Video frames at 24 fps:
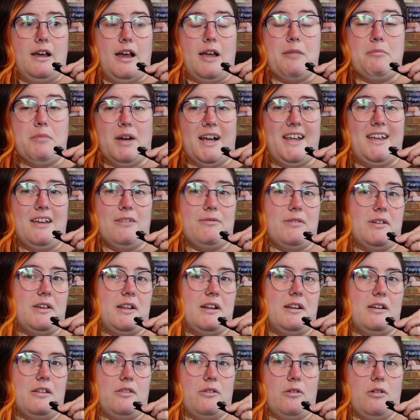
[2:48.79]
I might if I
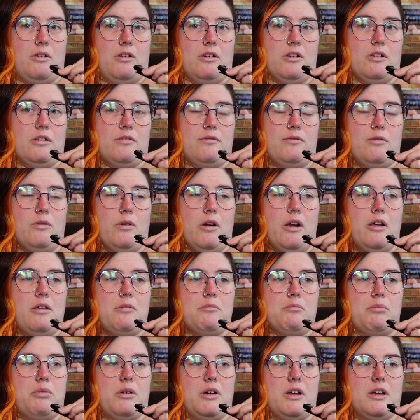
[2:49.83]
get another arc for it,
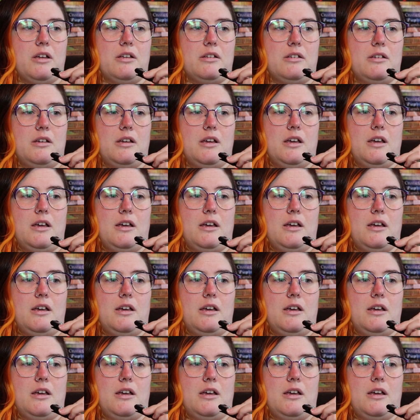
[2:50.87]
but